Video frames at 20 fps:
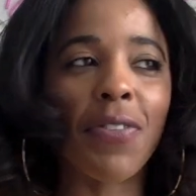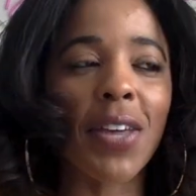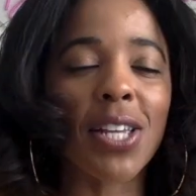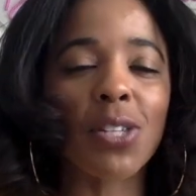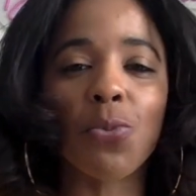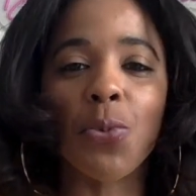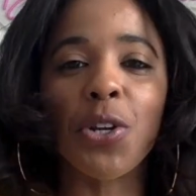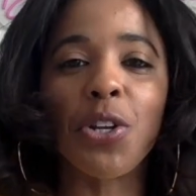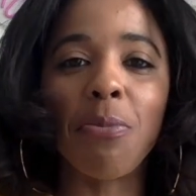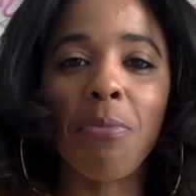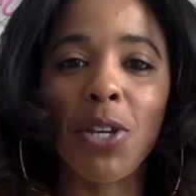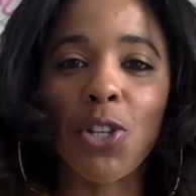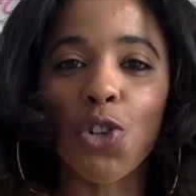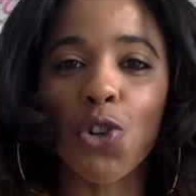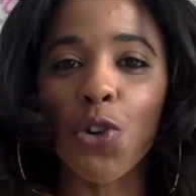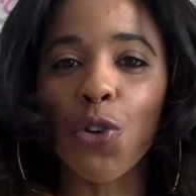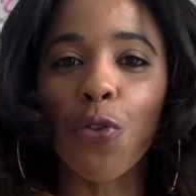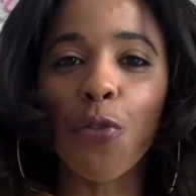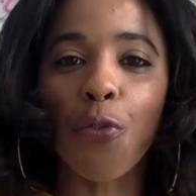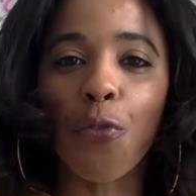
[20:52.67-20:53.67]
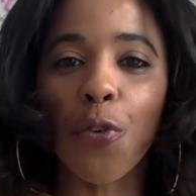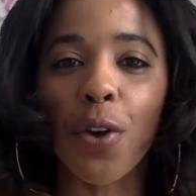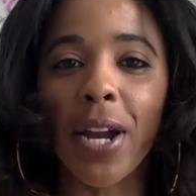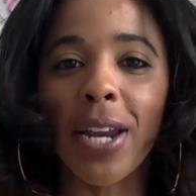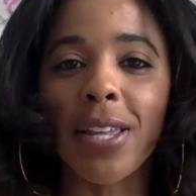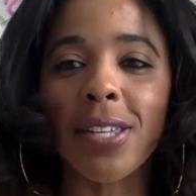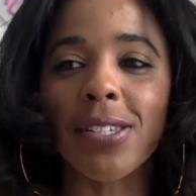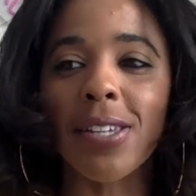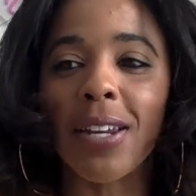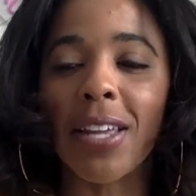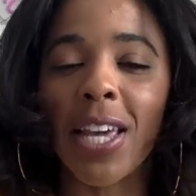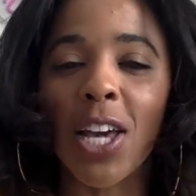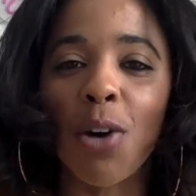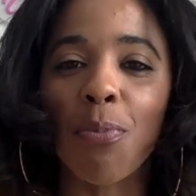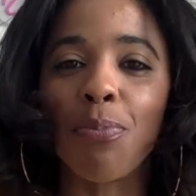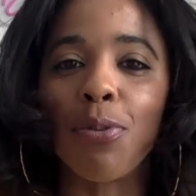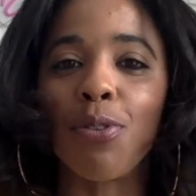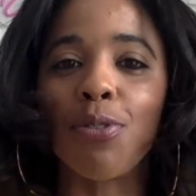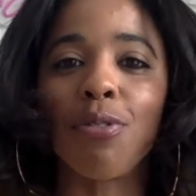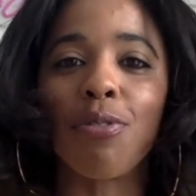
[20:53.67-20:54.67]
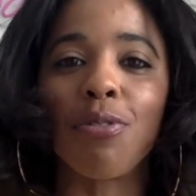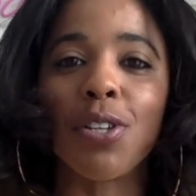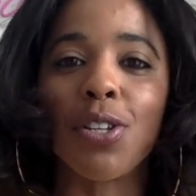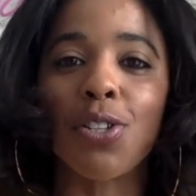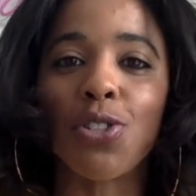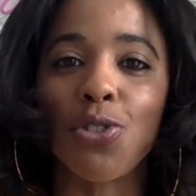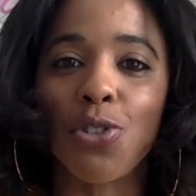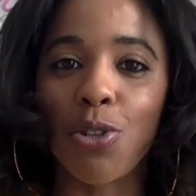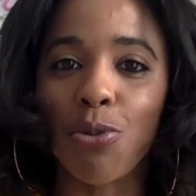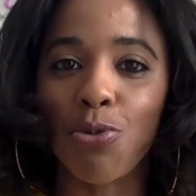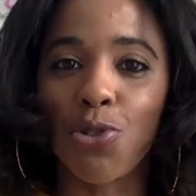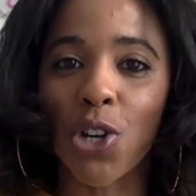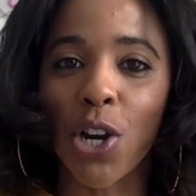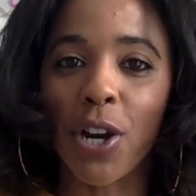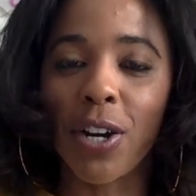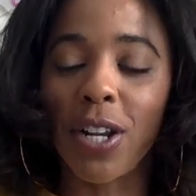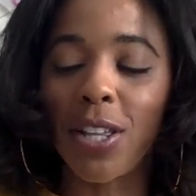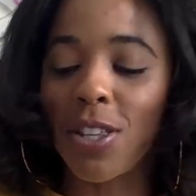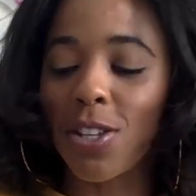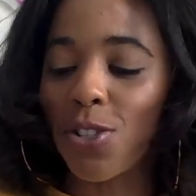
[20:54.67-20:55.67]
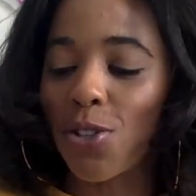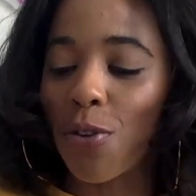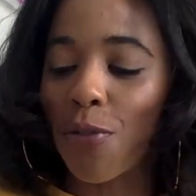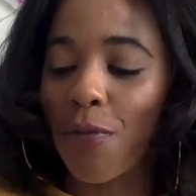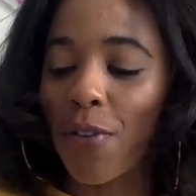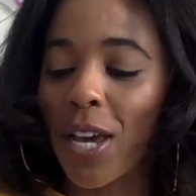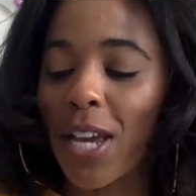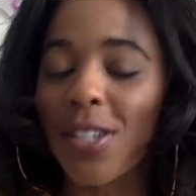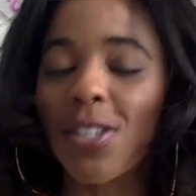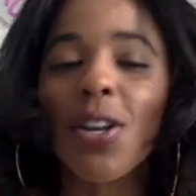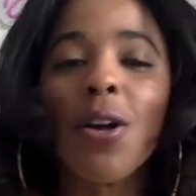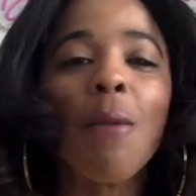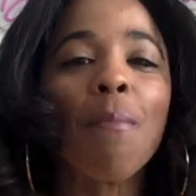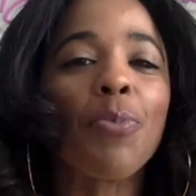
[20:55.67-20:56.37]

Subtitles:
That's where you meet your new friend that's going to help you through this new journey, this new phase.